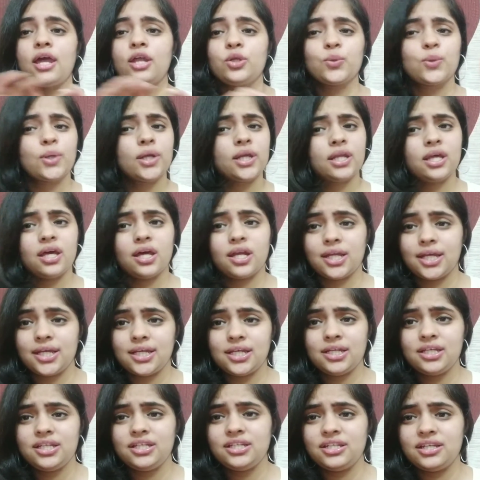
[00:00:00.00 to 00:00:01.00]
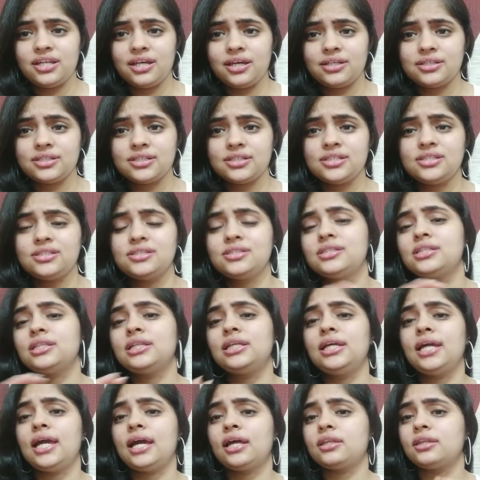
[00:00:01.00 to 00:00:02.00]
You can erase
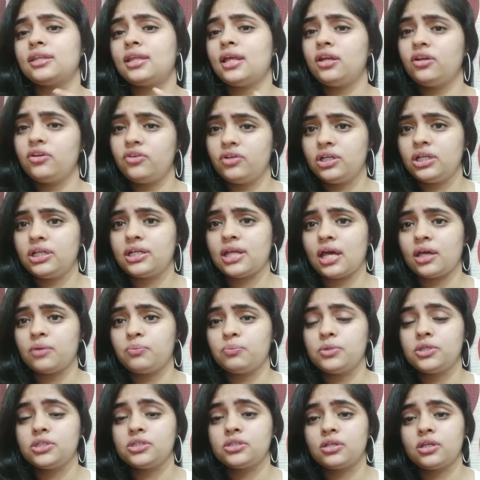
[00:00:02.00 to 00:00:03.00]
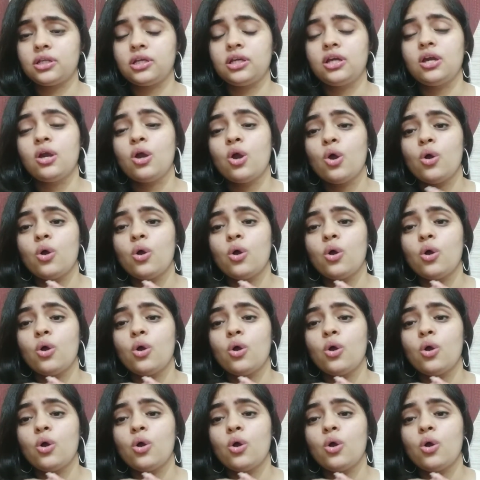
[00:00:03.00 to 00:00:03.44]
easily and then retype easily.